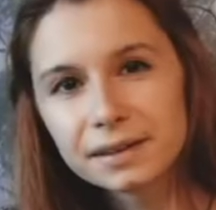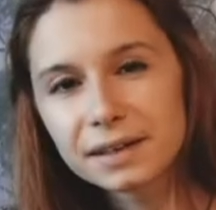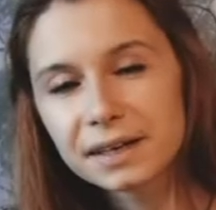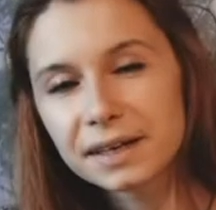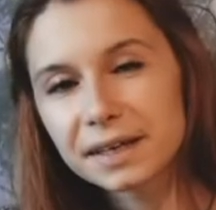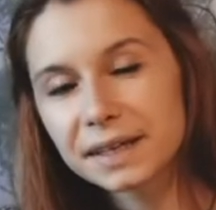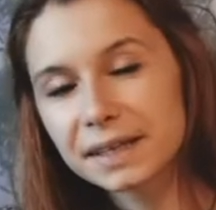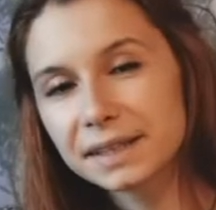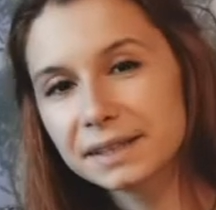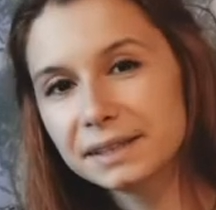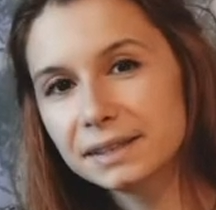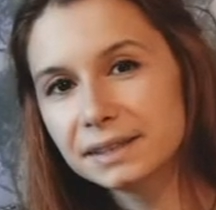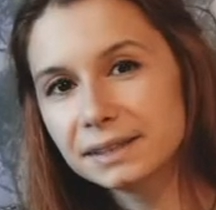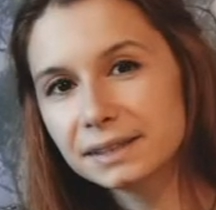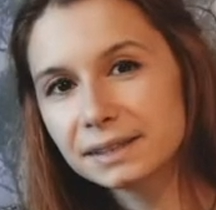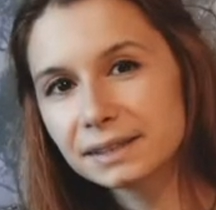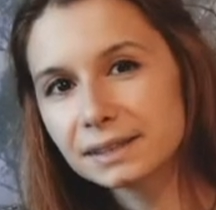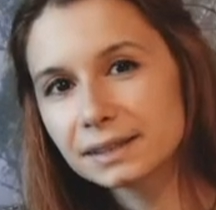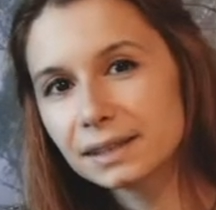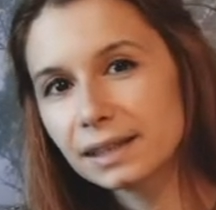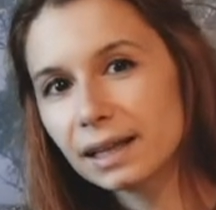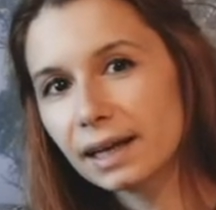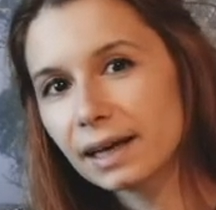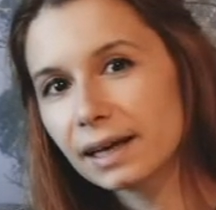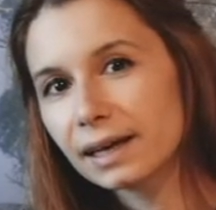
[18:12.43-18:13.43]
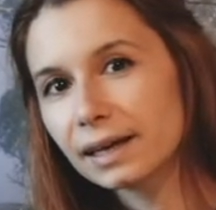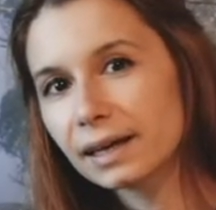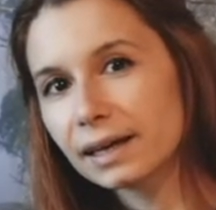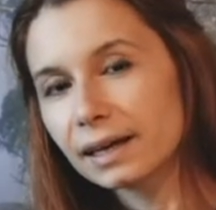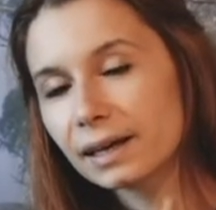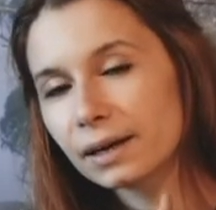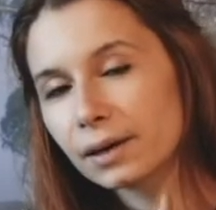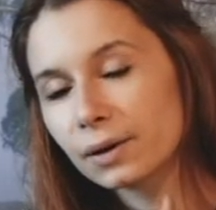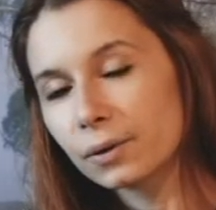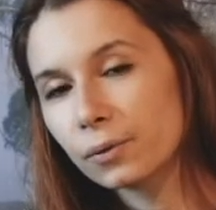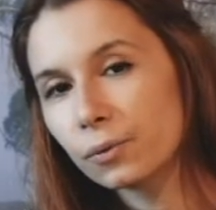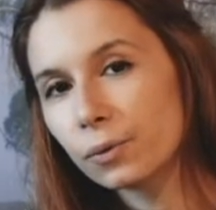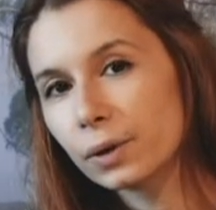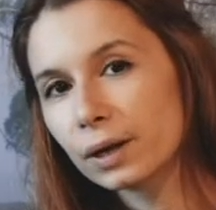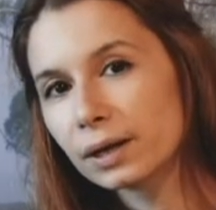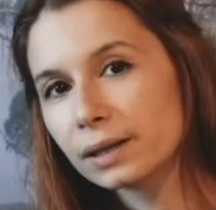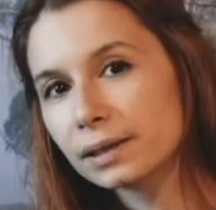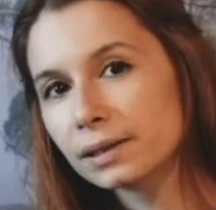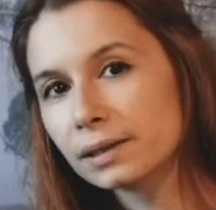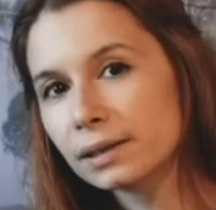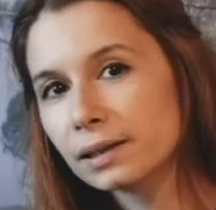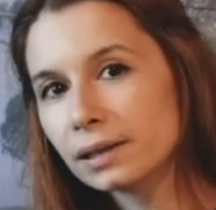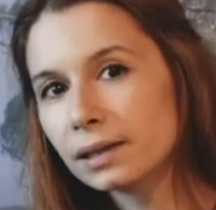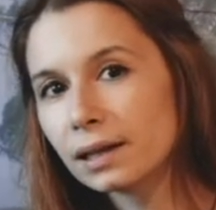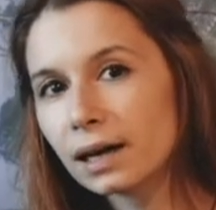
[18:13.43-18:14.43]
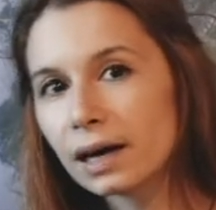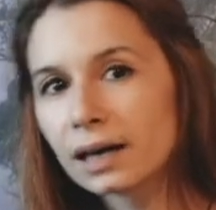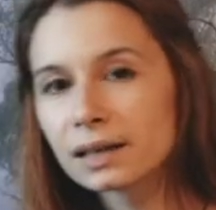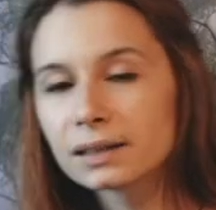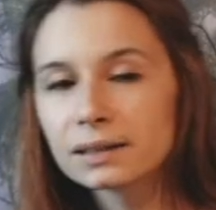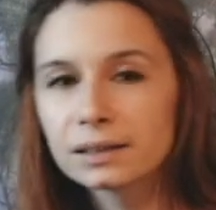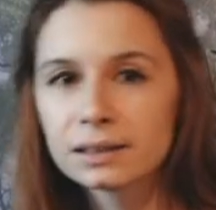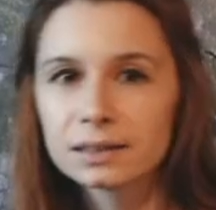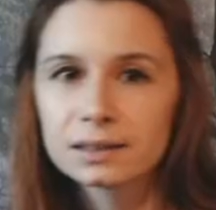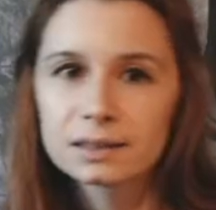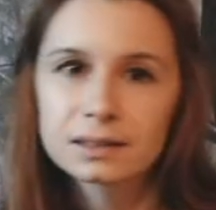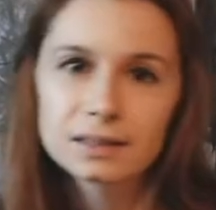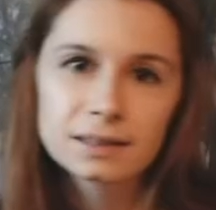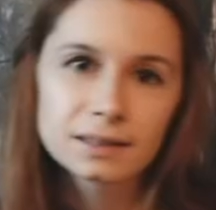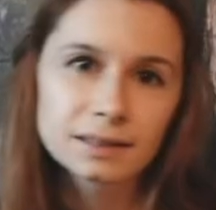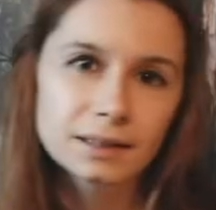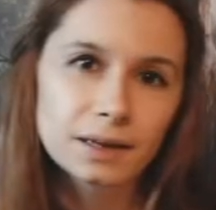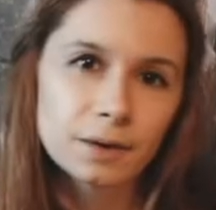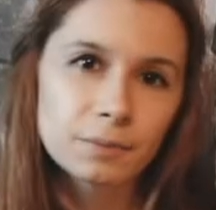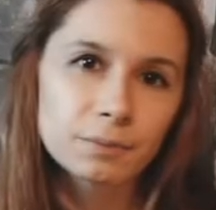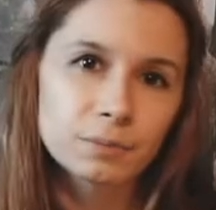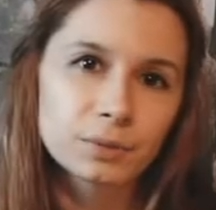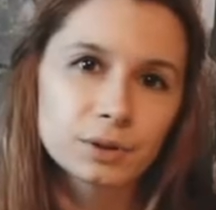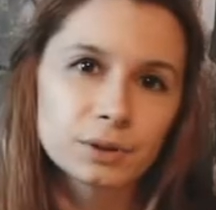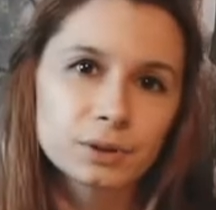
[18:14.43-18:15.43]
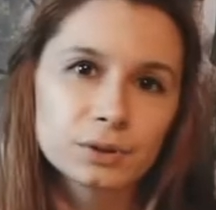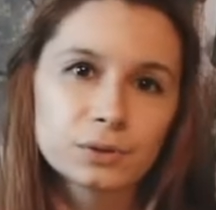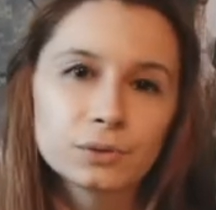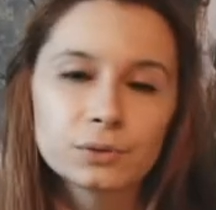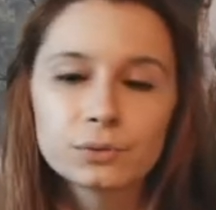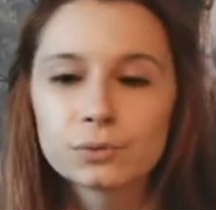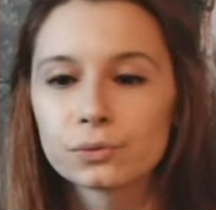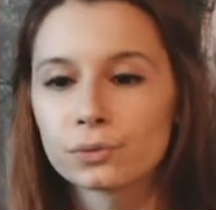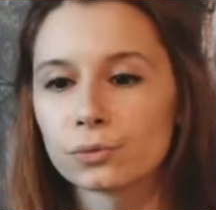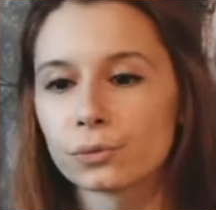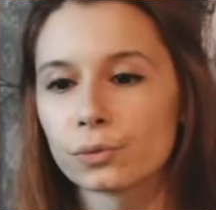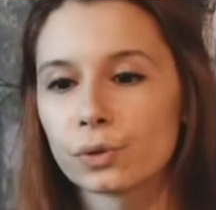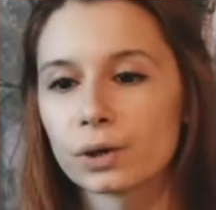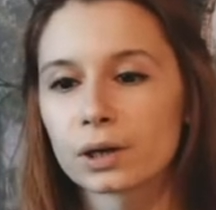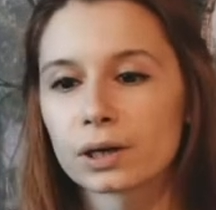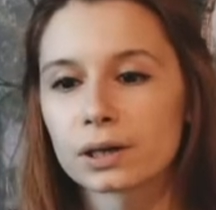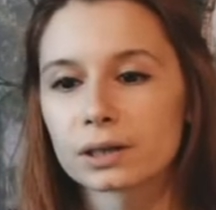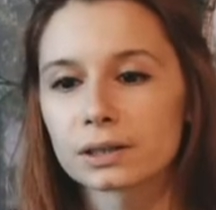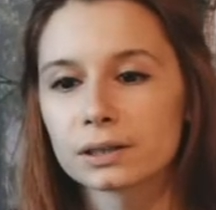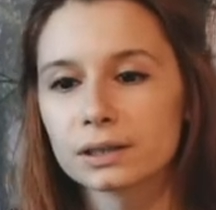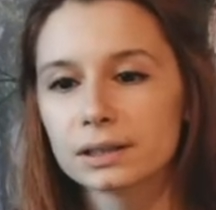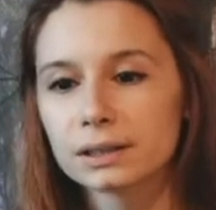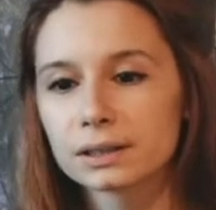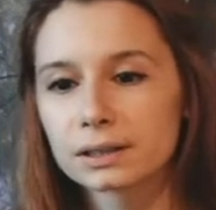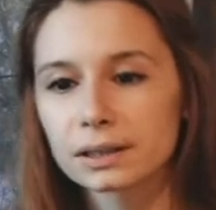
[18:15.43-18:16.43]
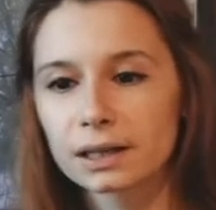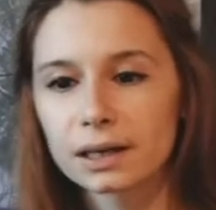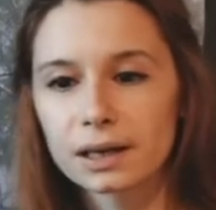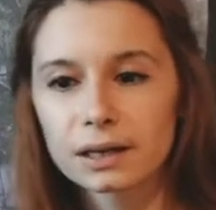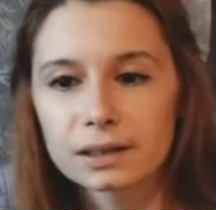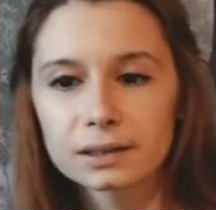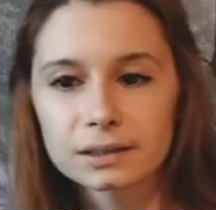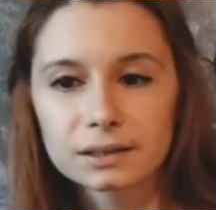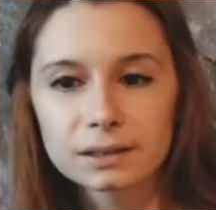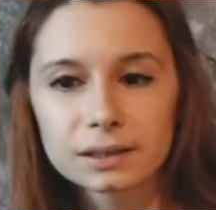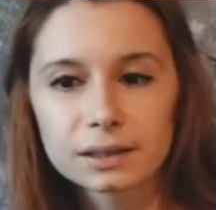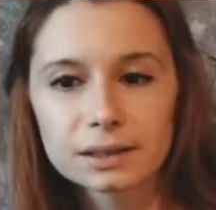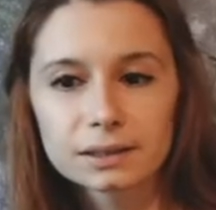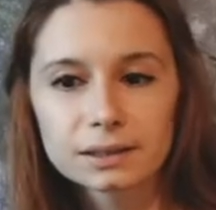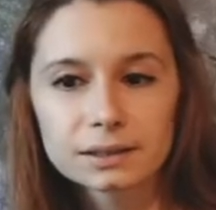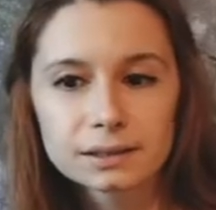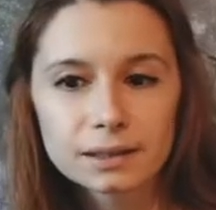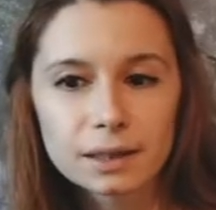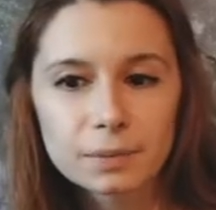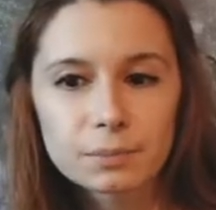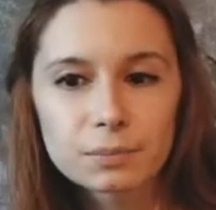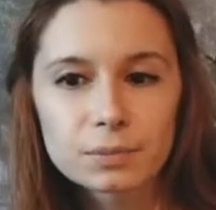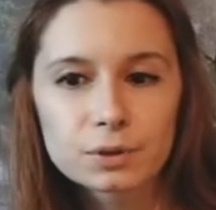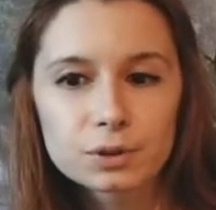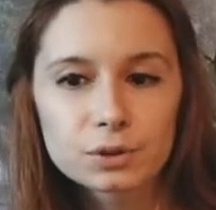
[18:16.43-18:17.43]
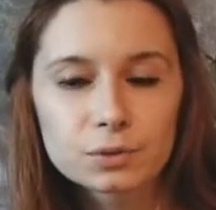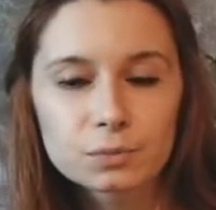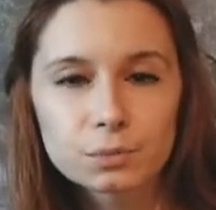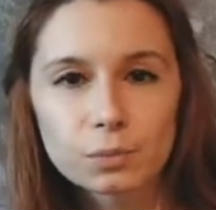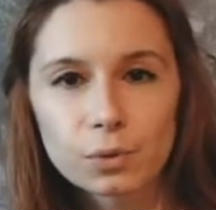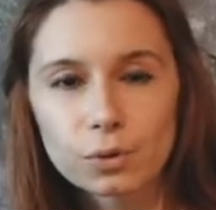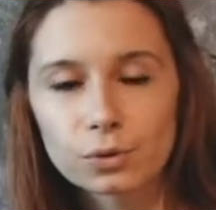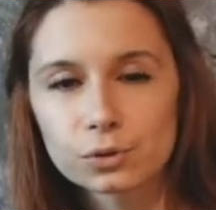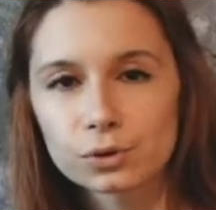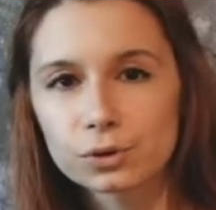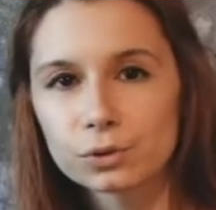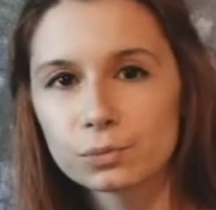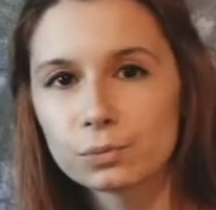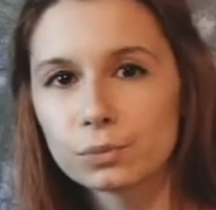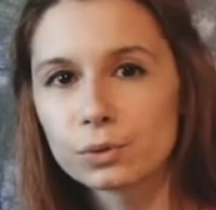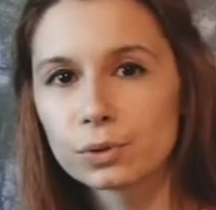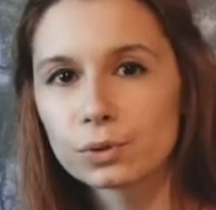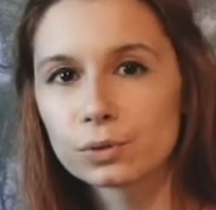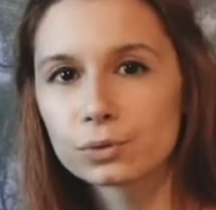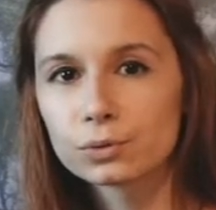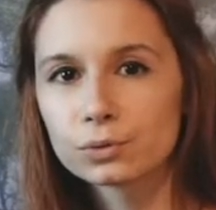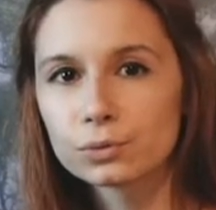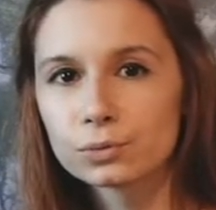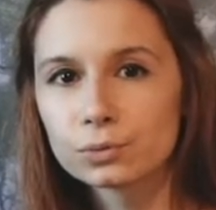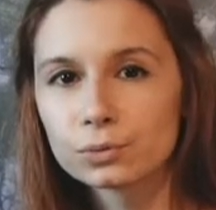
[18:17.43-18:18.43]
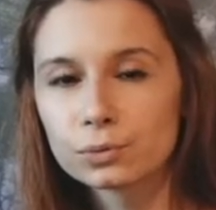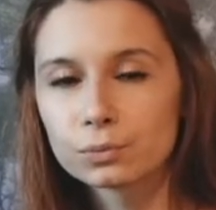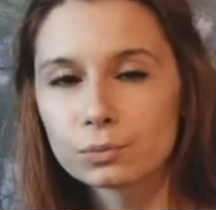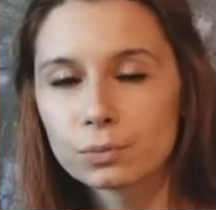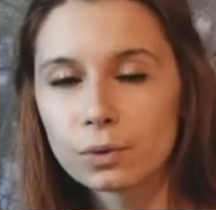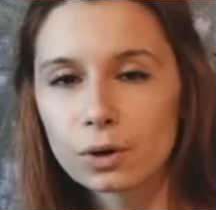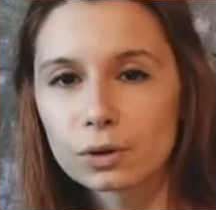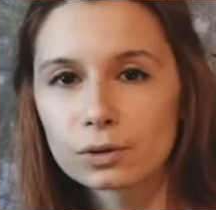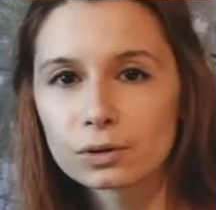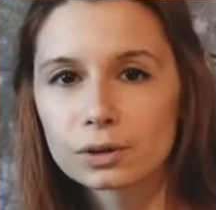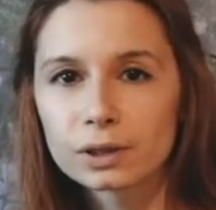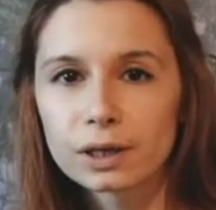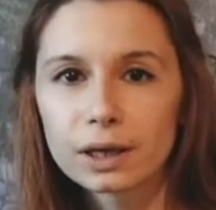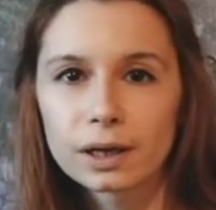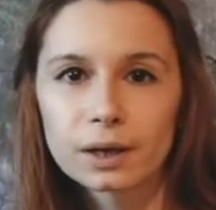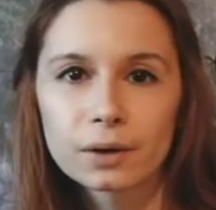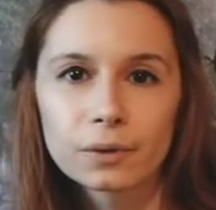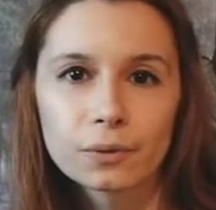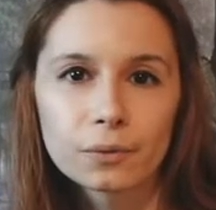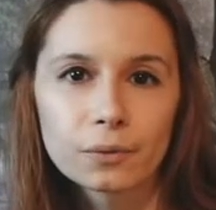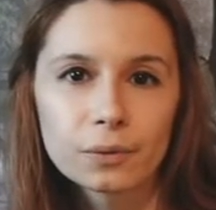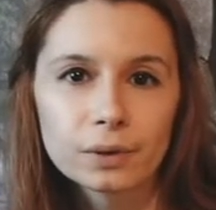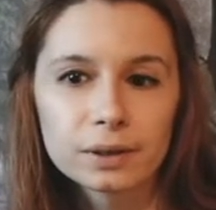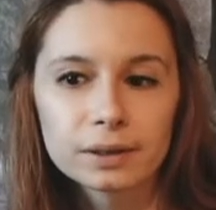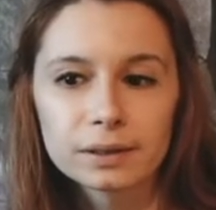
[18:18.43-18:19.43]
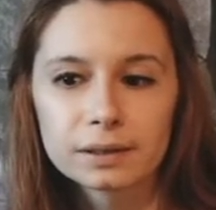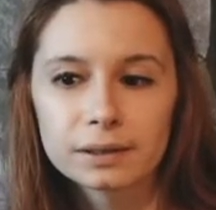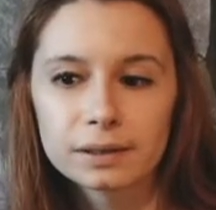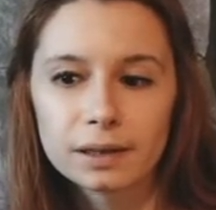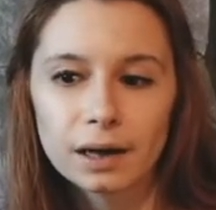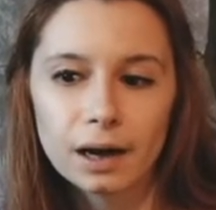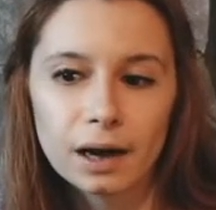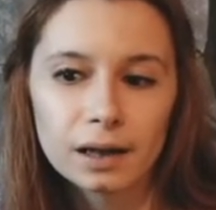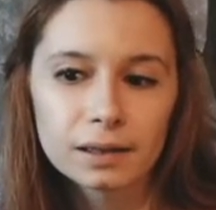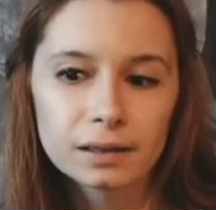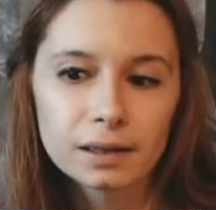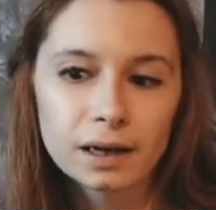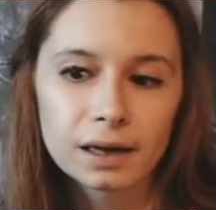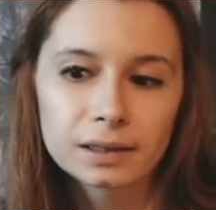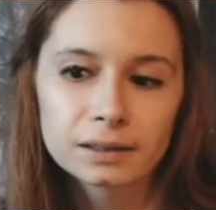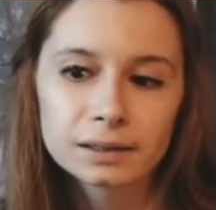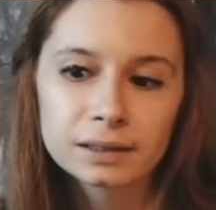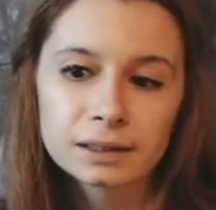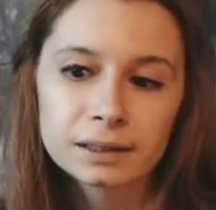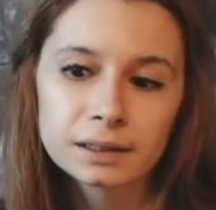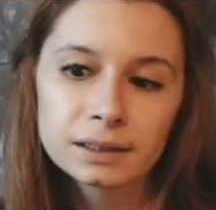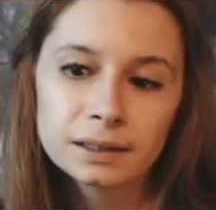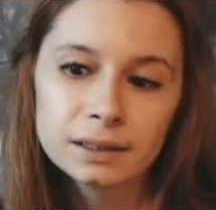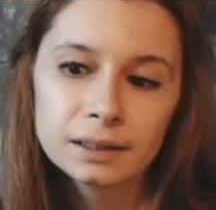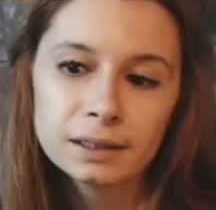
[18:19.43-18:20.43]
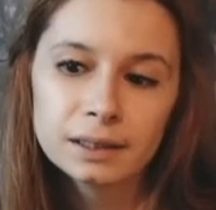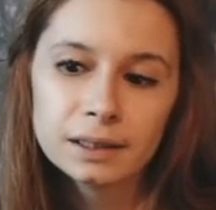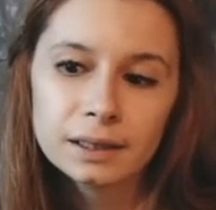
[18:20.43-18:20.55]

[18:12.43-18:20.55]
I didn't like when Lan and Stepin were discussing Stepin's possible bonding with Alanna,